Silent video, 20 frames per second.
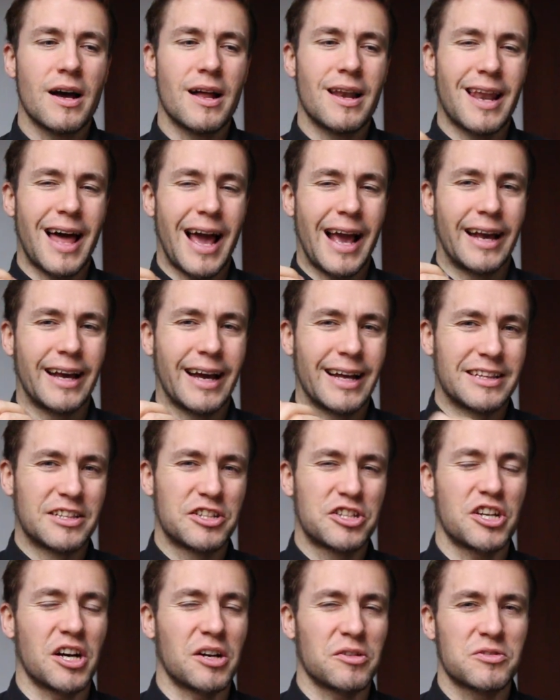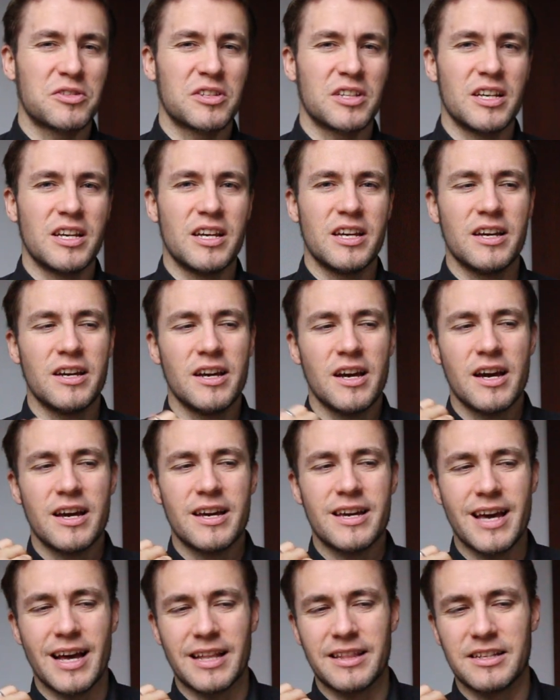Like at Chelsea,
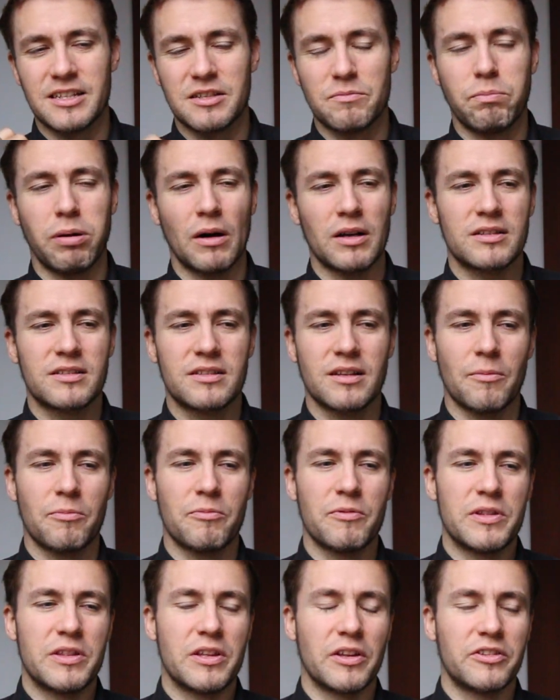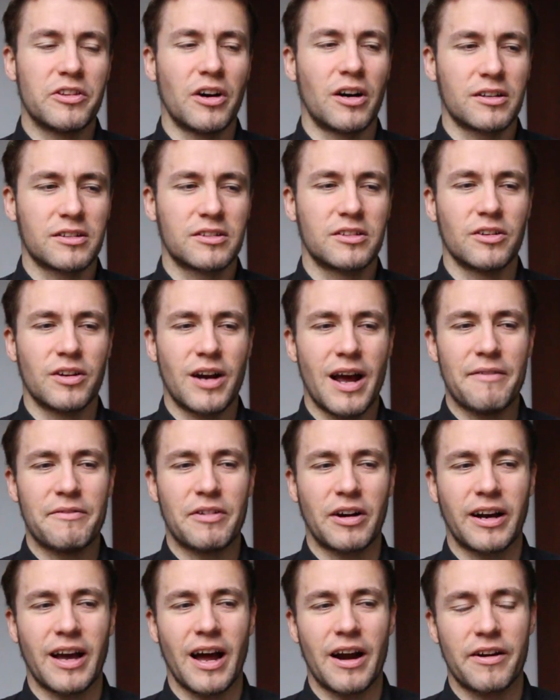he had this bust up with the doctor
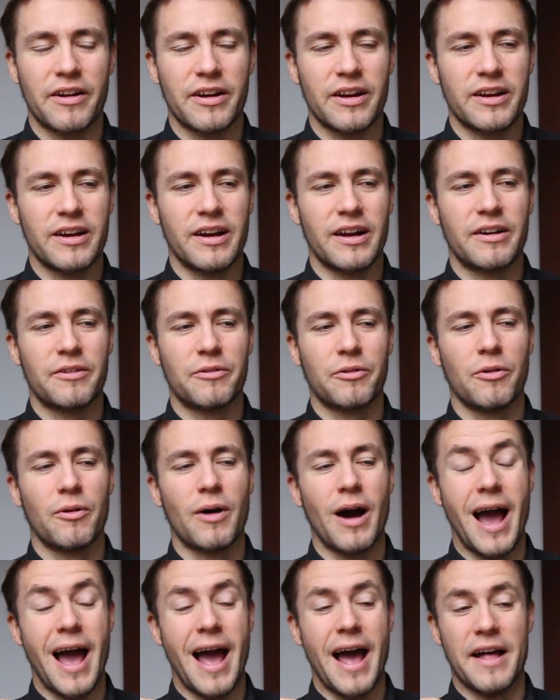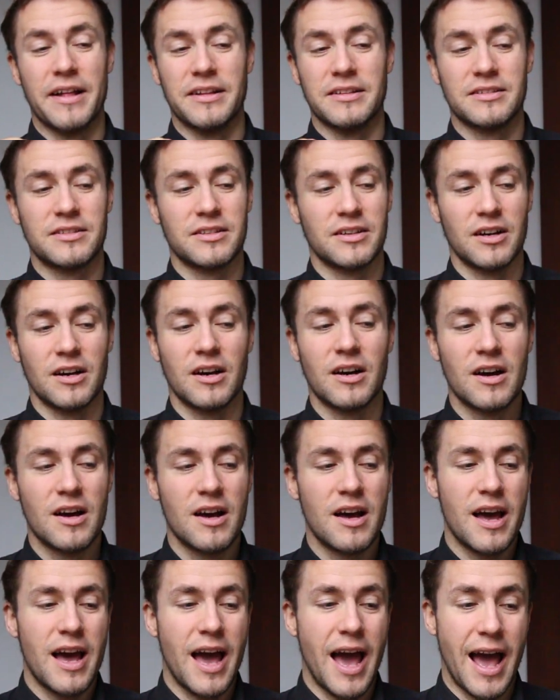Eva Carneiro,
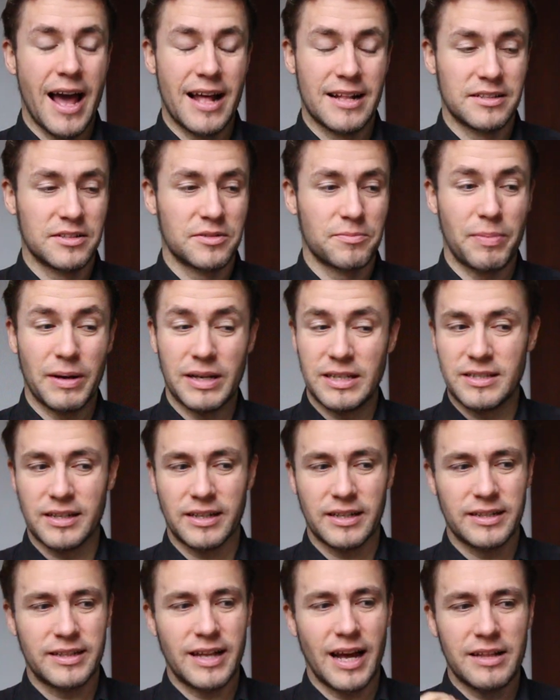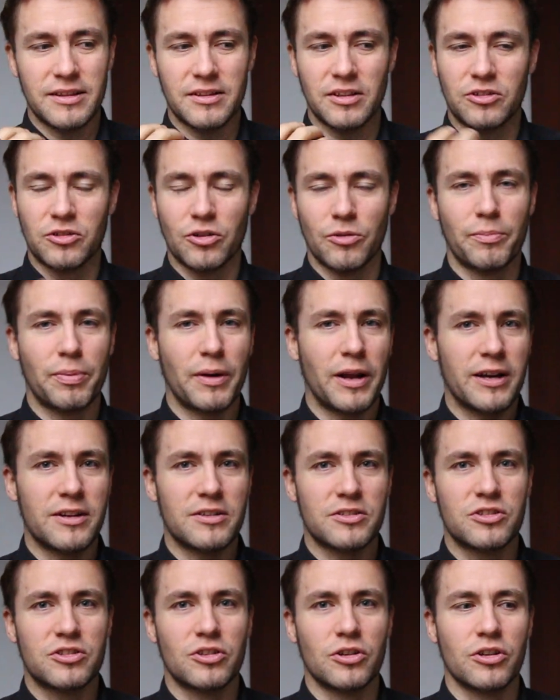and basically then the two
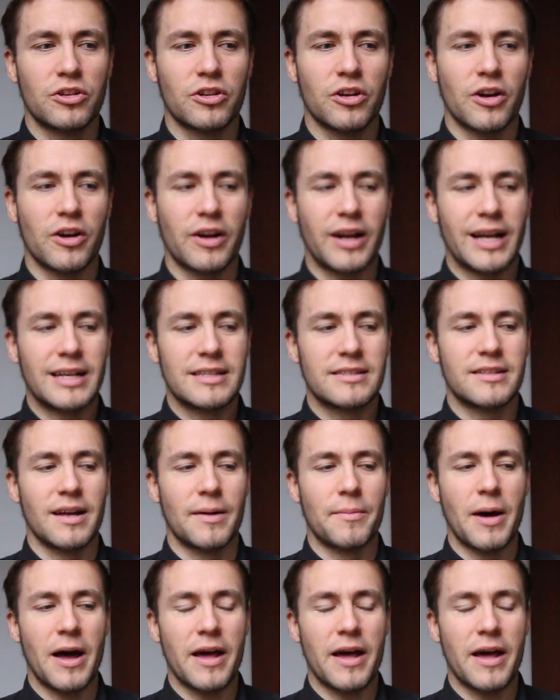players turned against them.